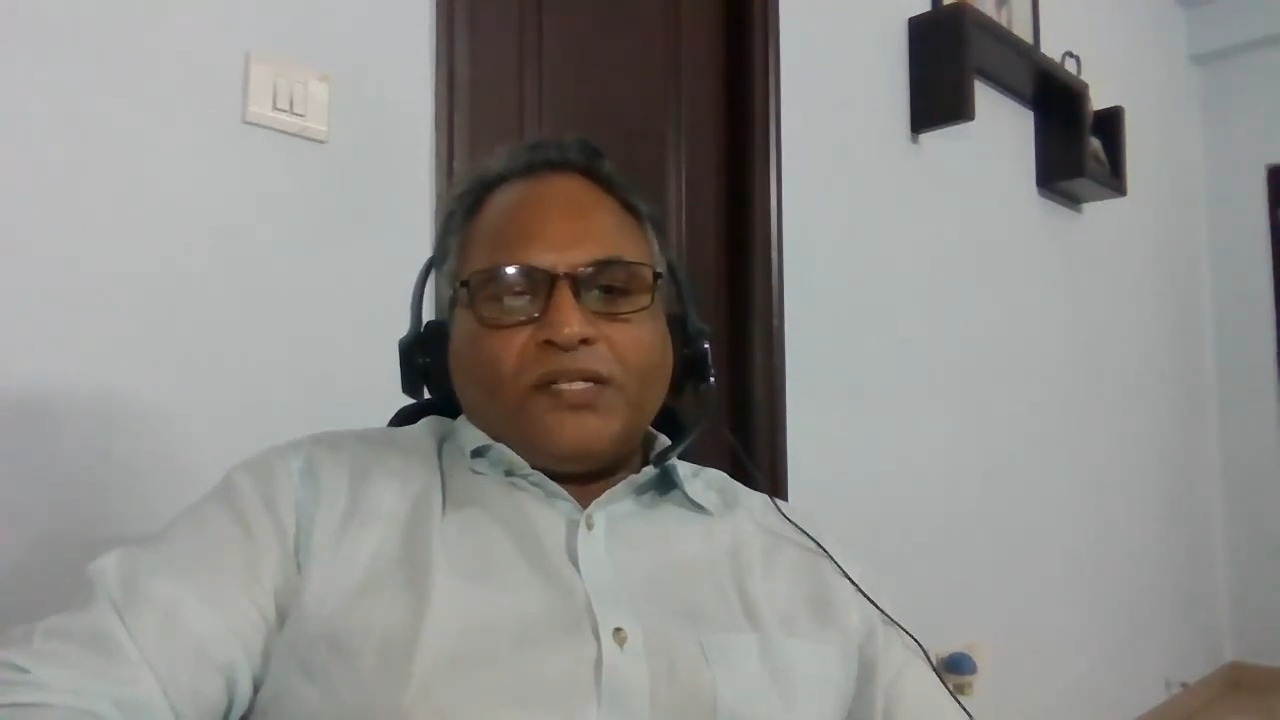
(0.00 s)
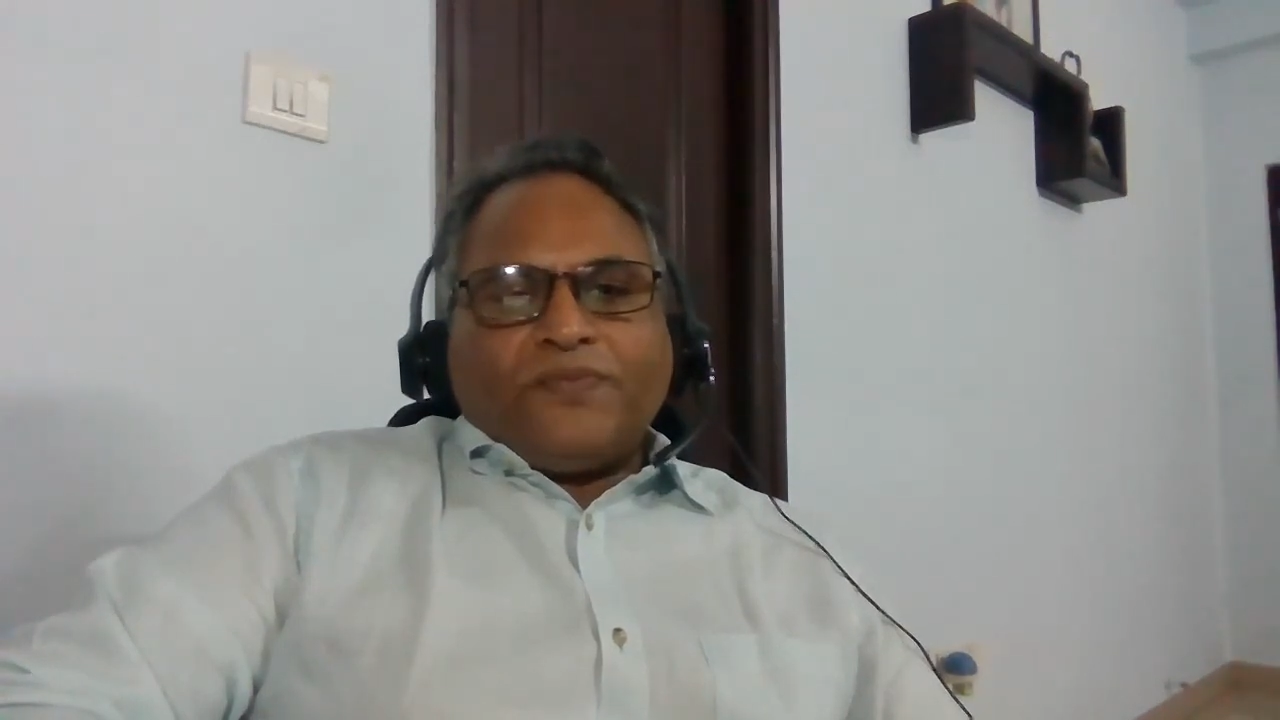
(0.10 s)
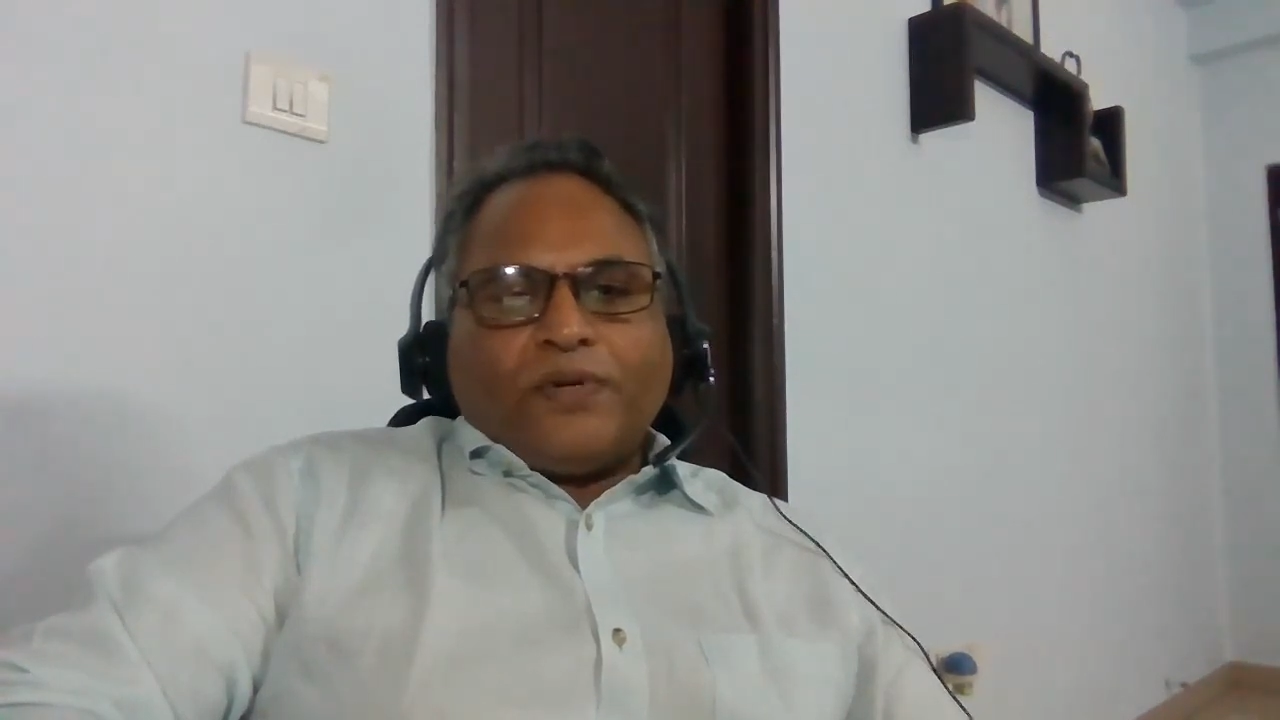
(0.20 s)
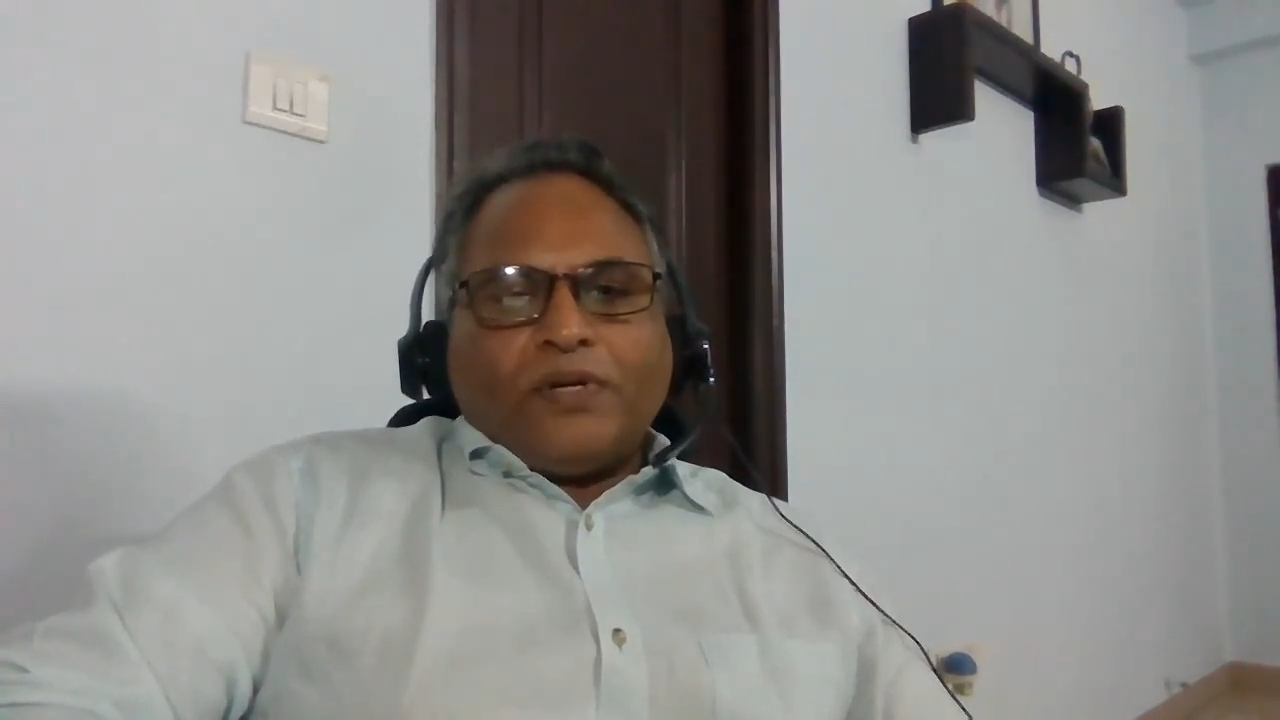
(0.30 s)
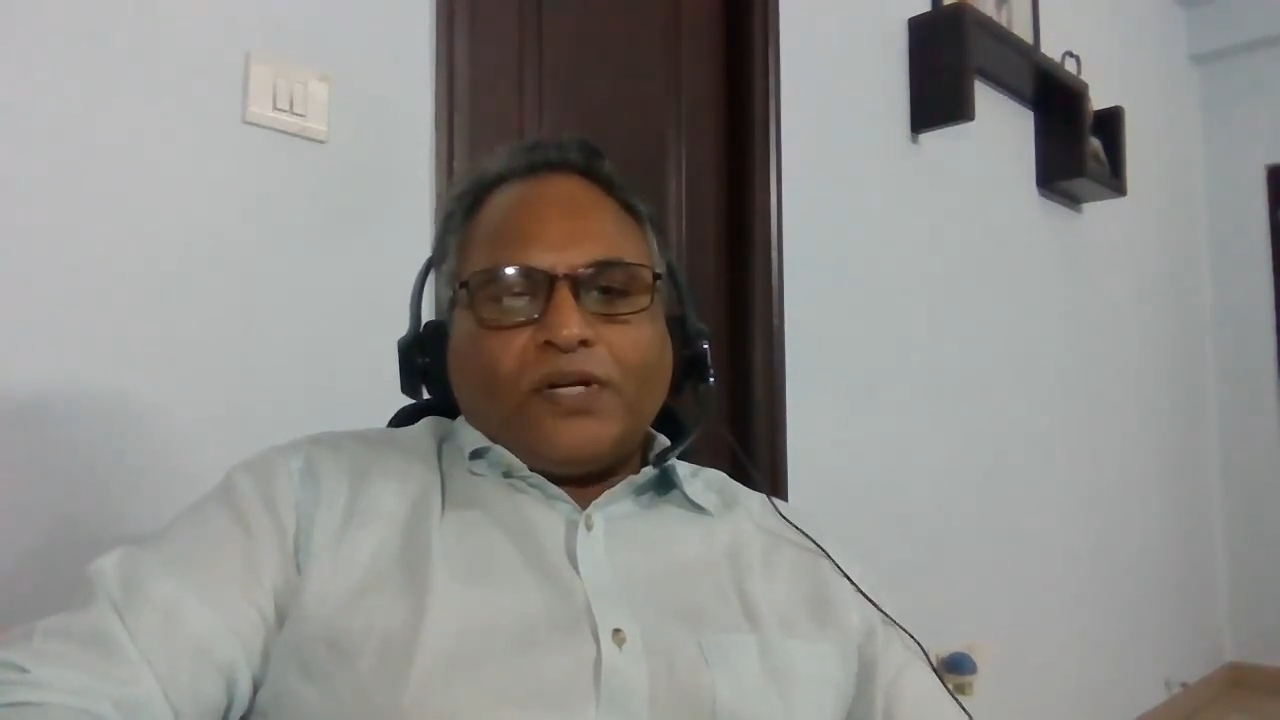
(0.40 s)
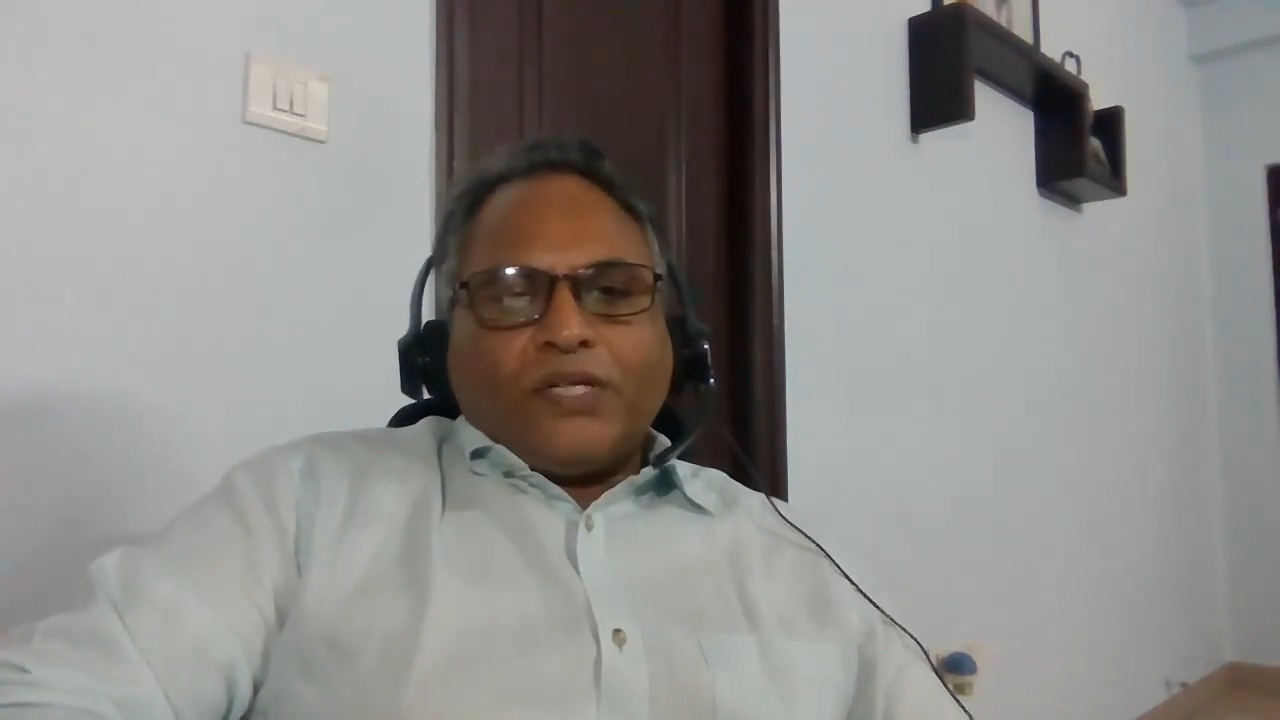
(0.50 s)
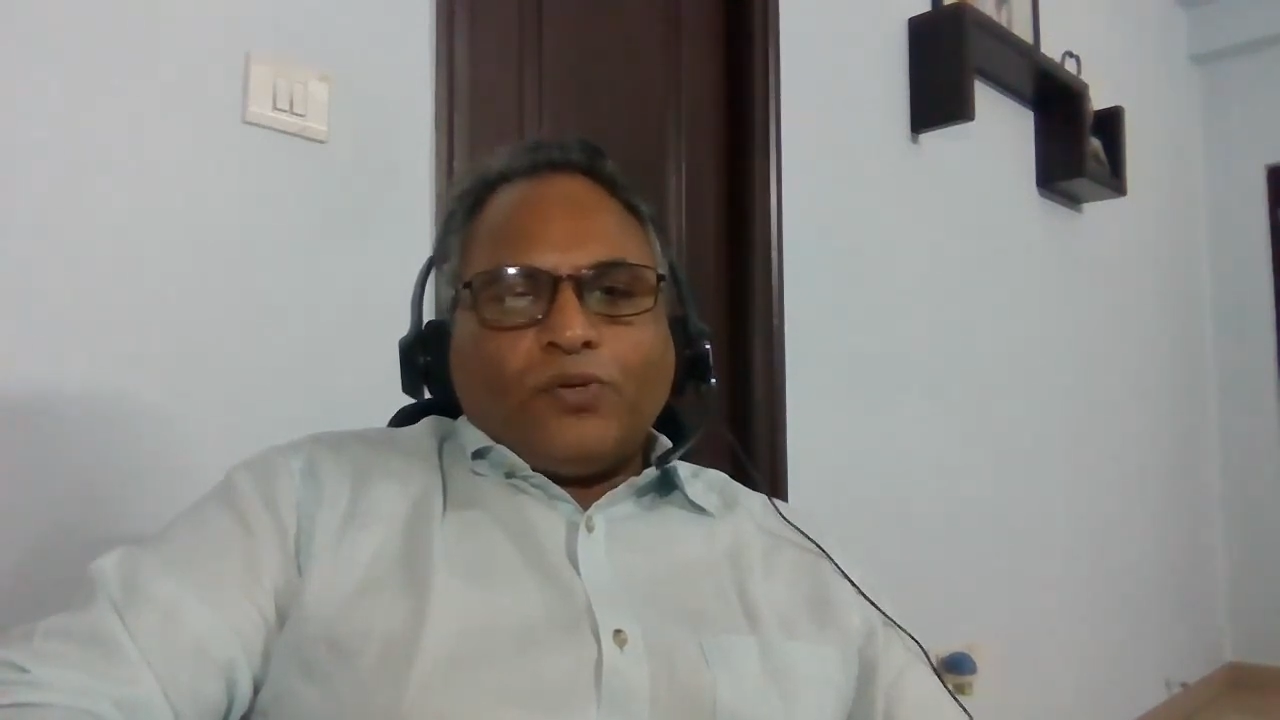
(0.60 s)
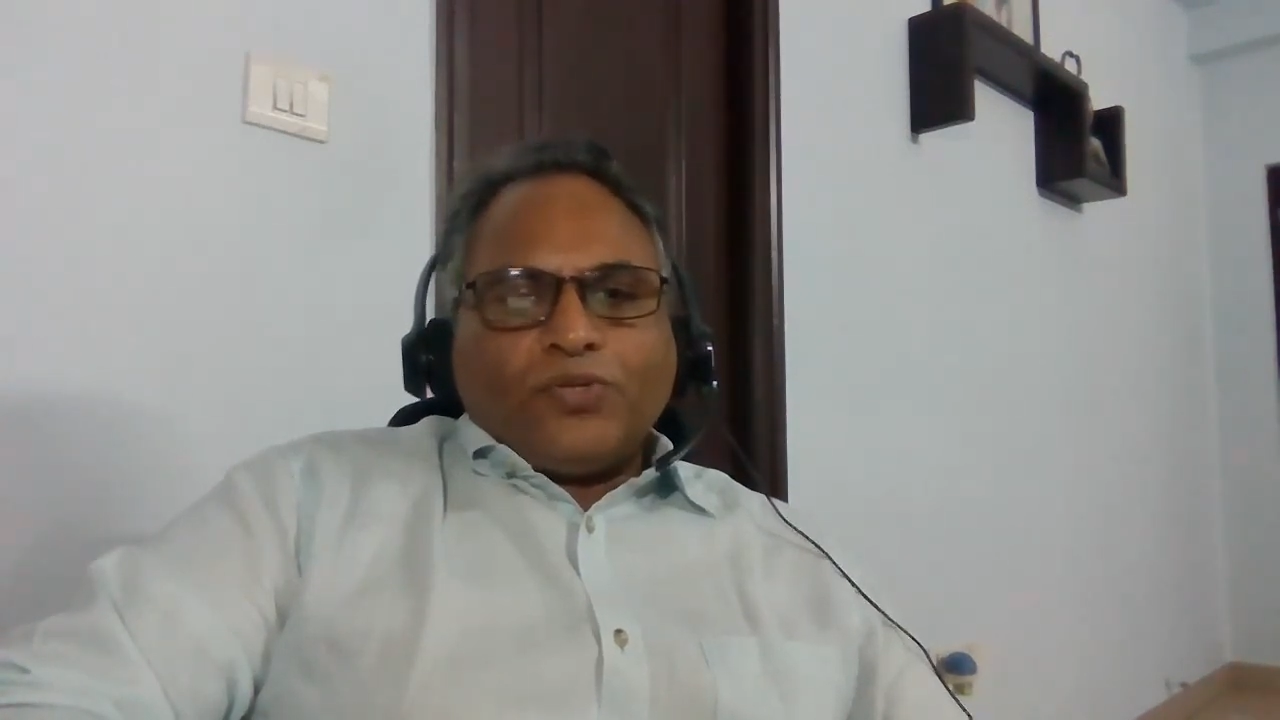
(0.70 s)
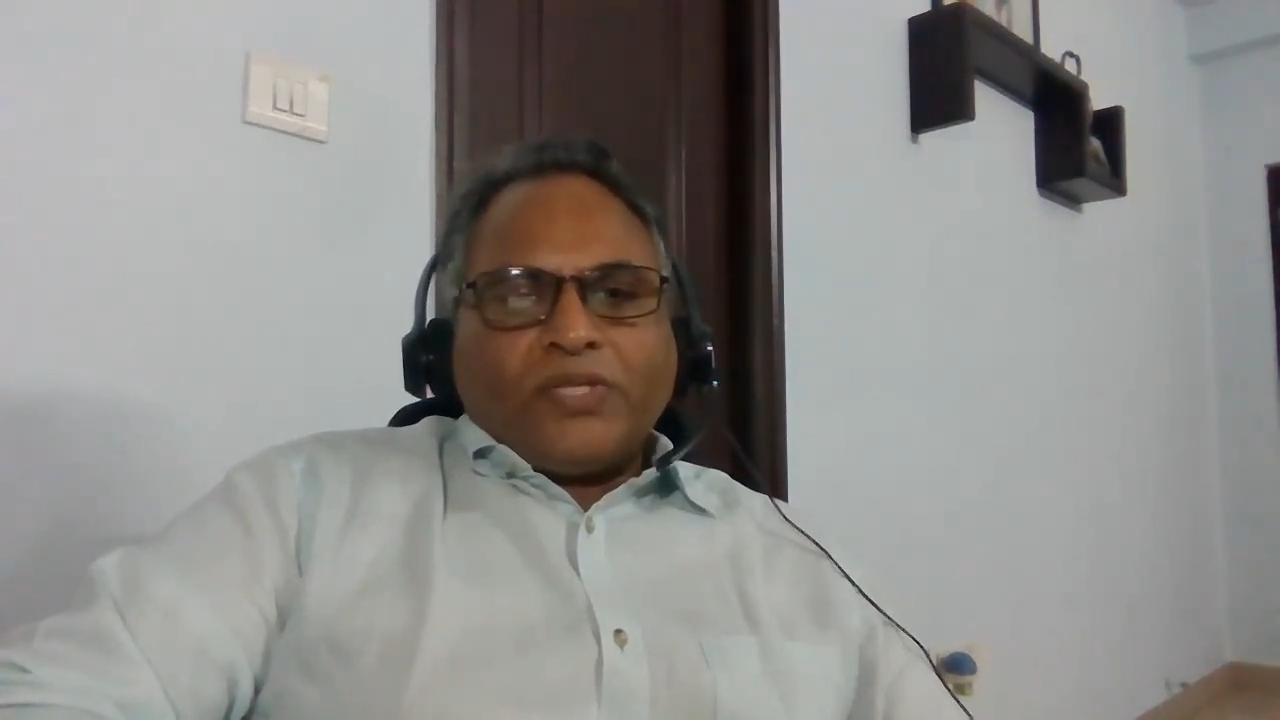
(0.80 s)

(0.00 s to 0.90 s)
receipts for